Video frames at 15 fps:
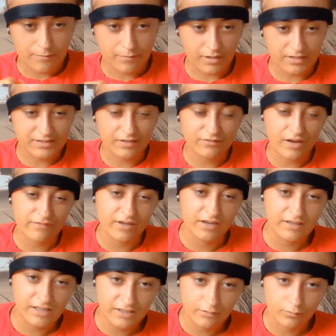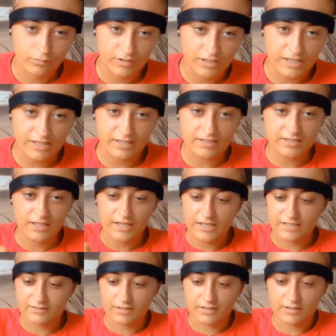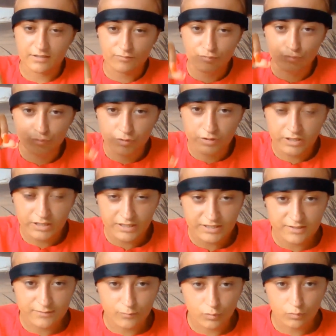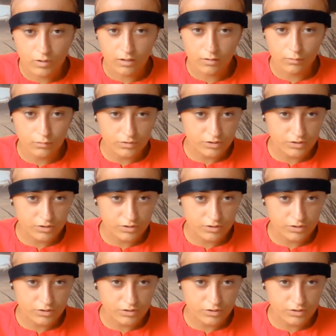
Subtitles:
but instead of having a needle on the end, it's like a really small hole.